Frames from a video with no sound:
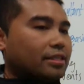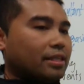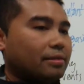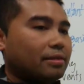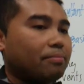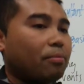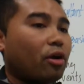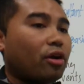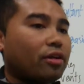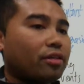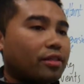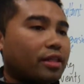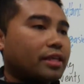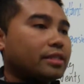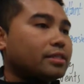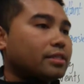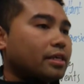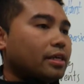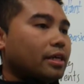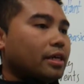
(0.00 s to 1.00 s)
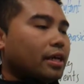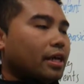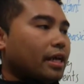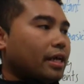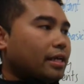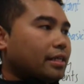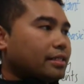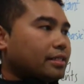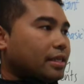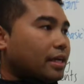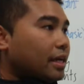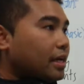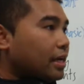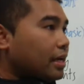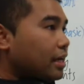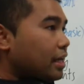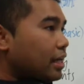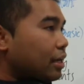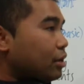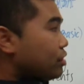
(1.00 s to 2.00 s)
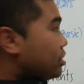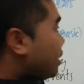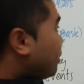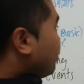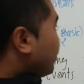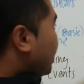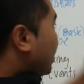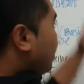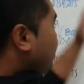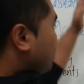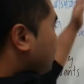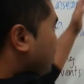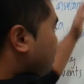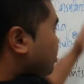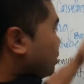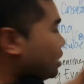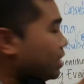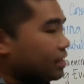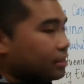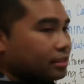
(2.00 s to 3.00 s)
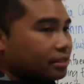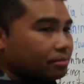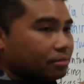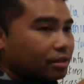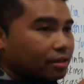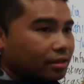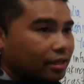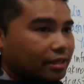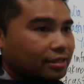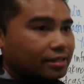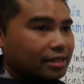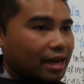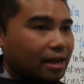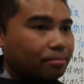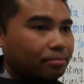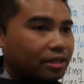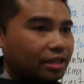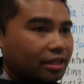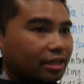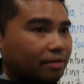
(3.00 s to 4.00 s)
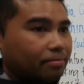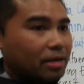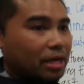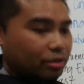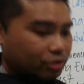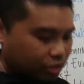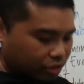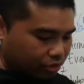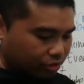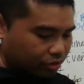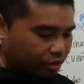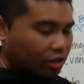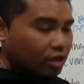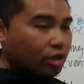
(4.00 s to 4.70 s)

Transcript: And part of this is it'll definitely help stimulate some of the things that I'm thinking about too.